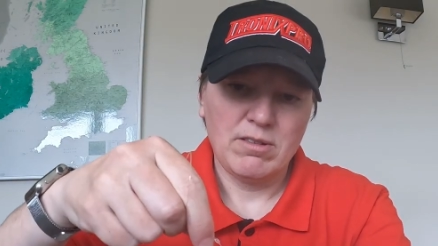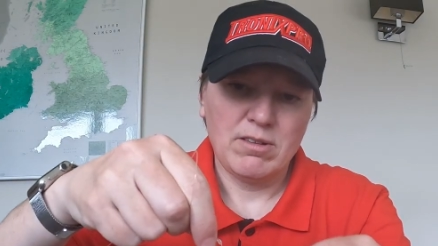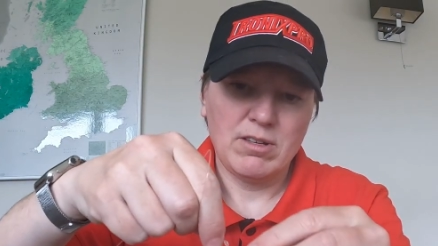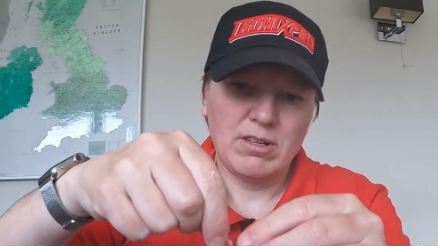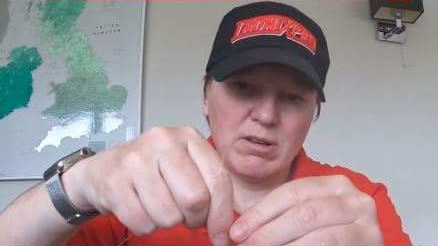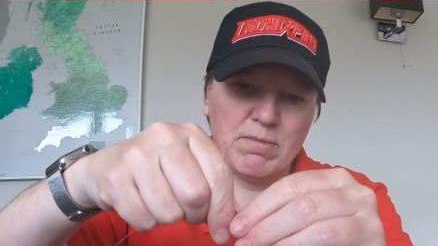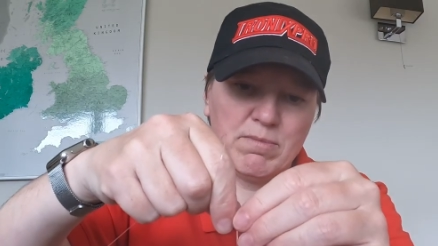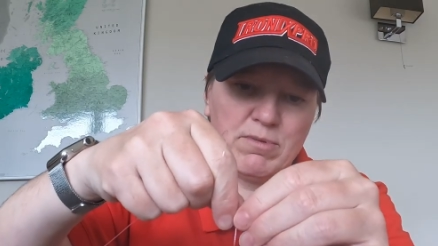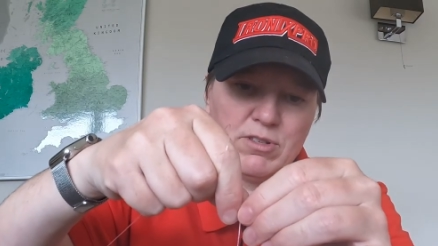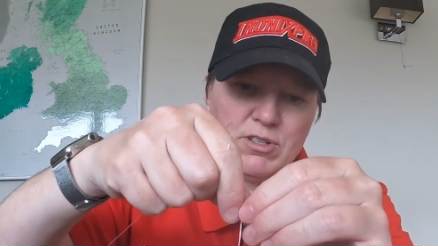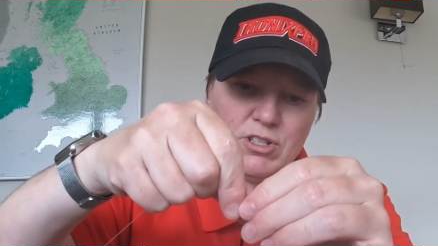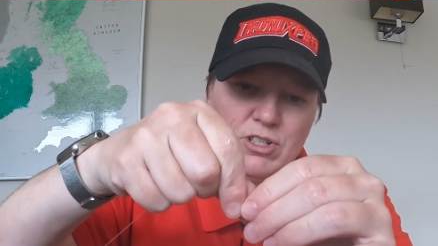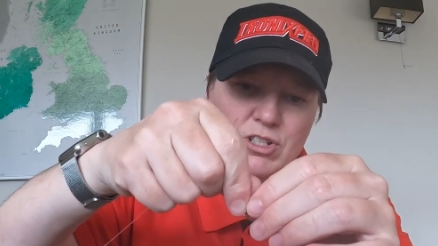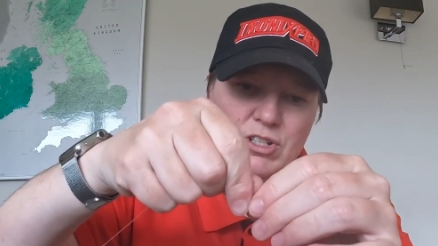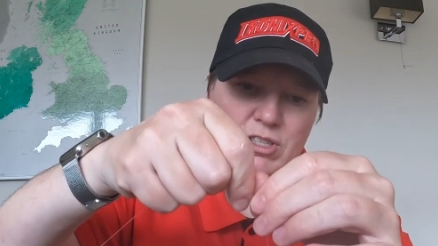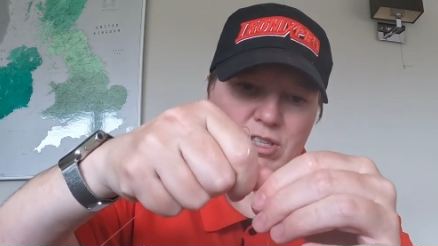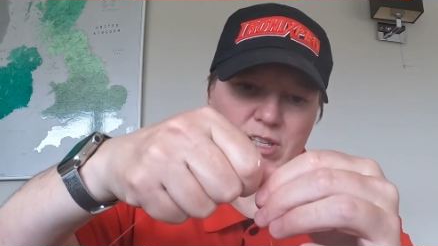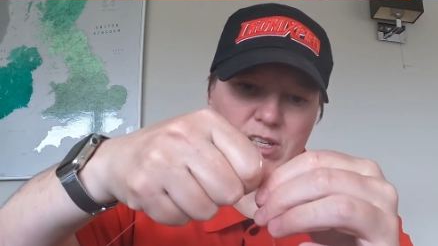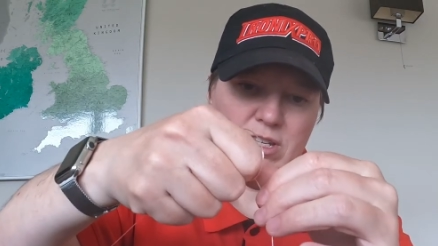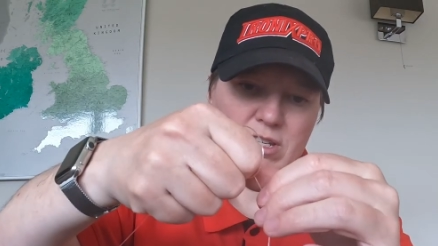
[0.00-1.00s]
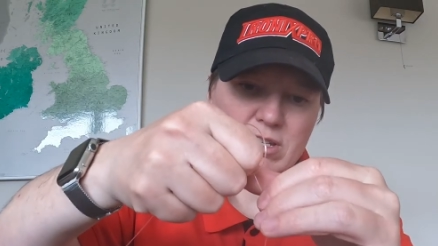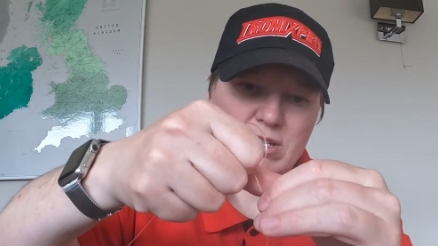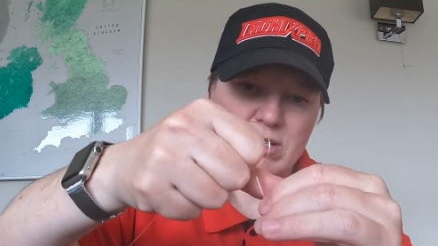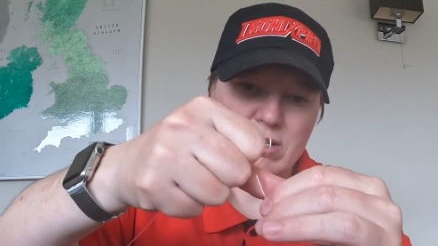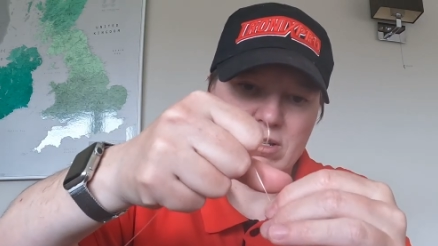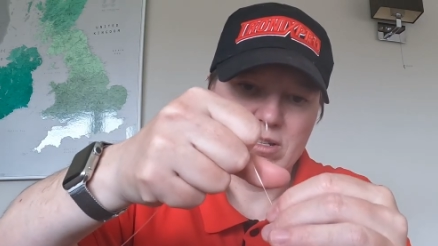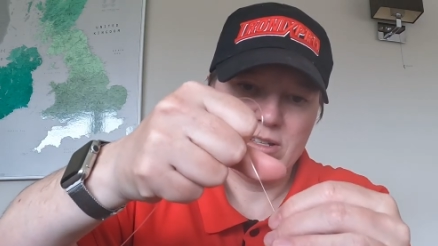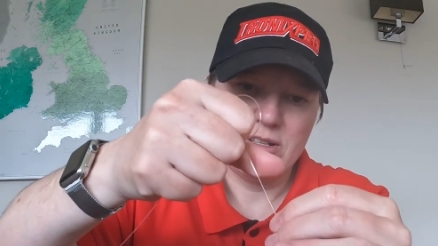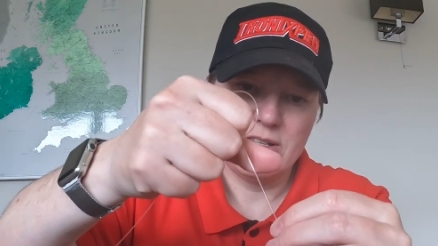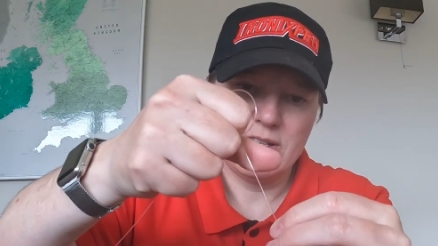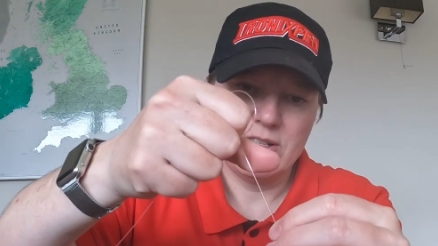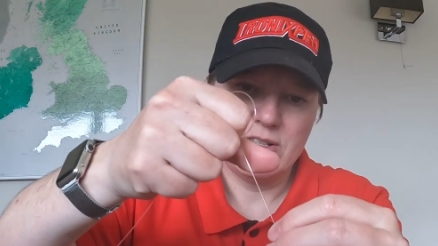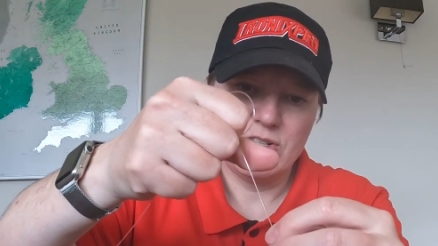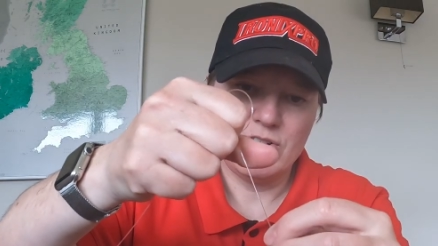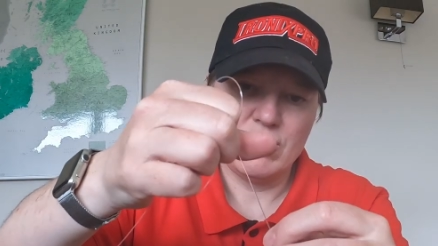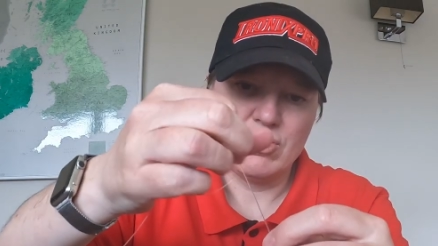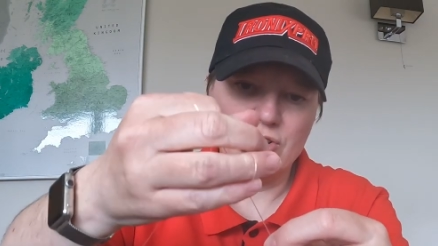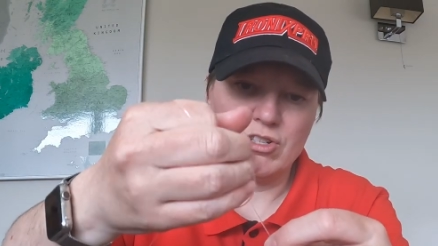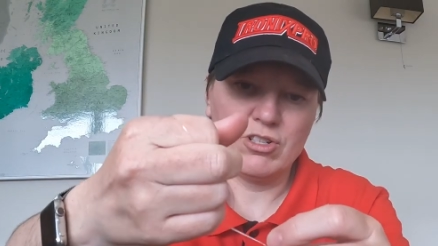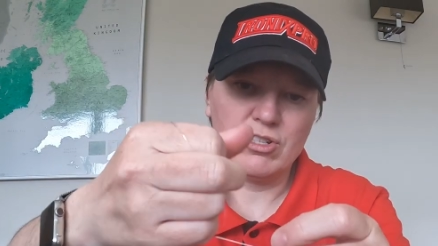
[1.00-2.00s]
and position this
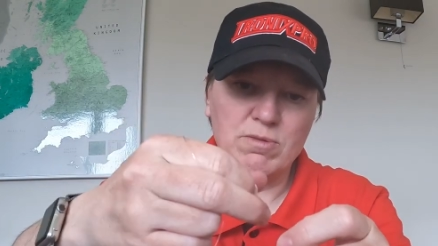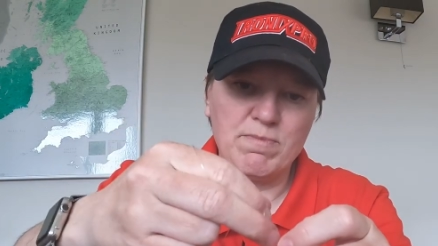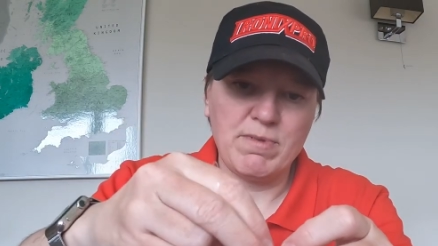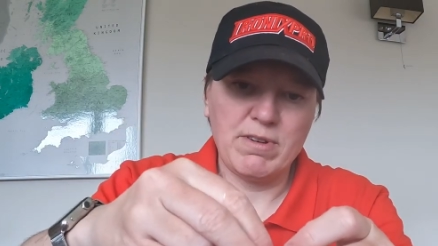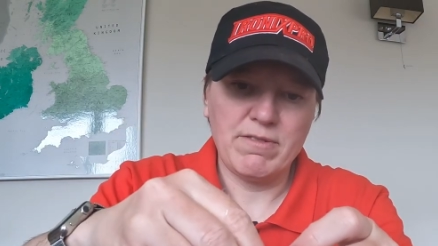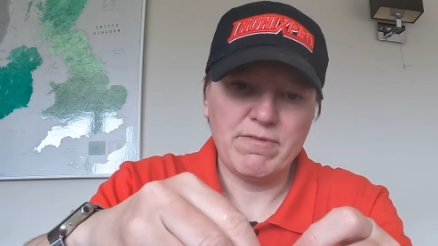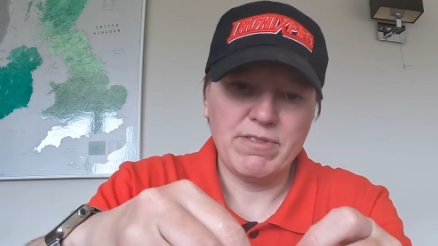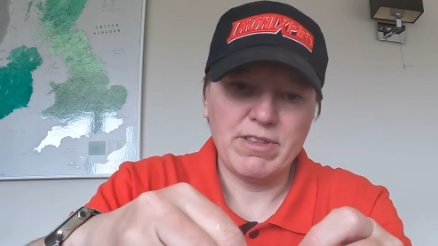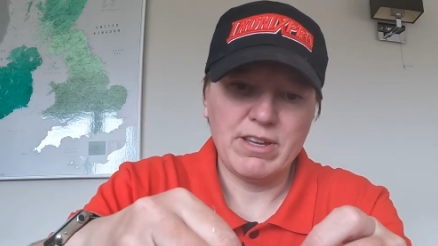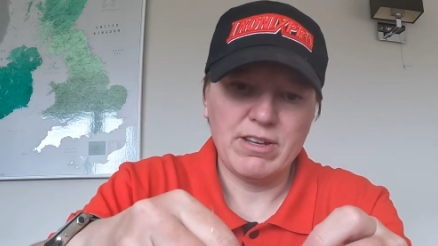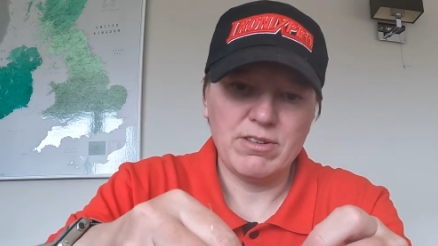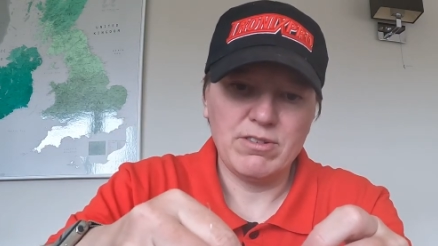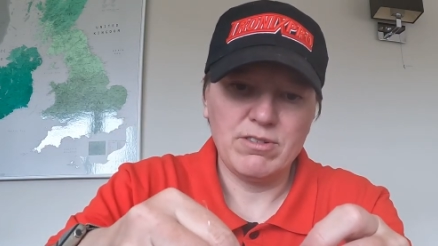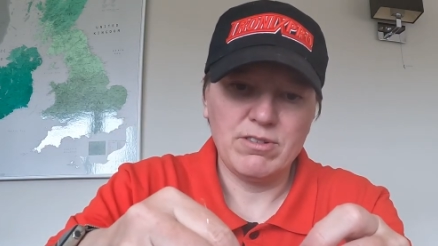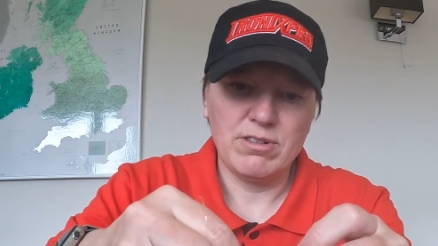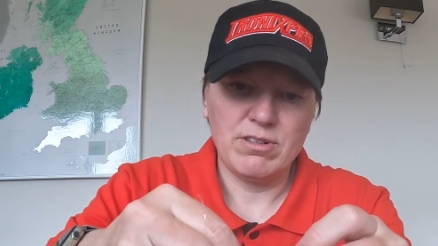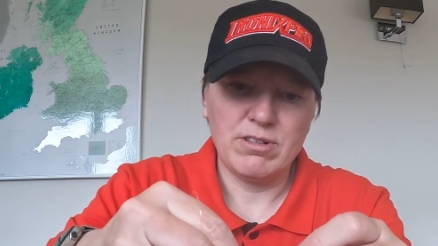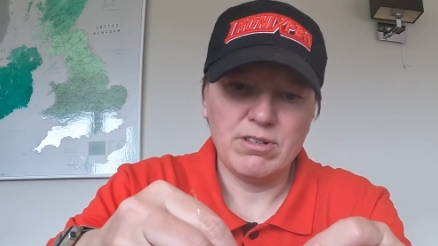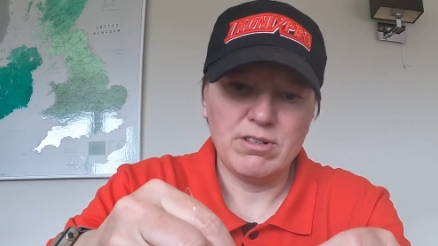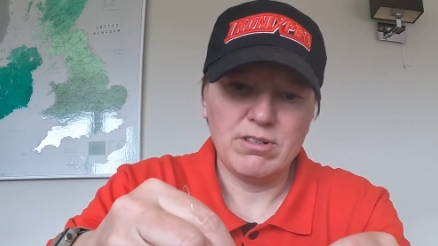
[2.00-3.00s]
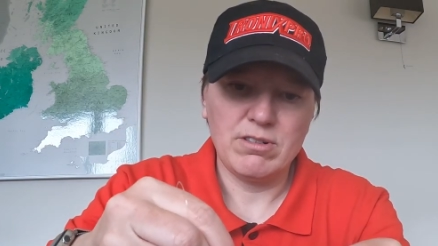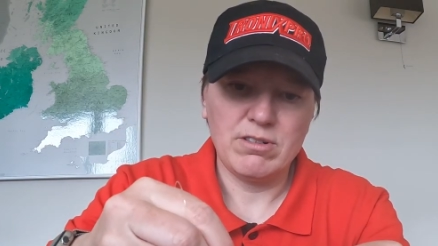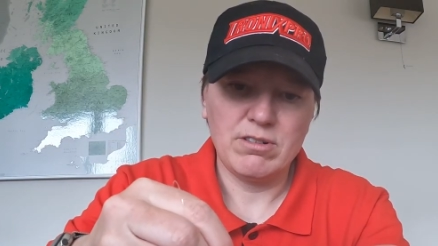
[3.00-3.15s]
just above that hook,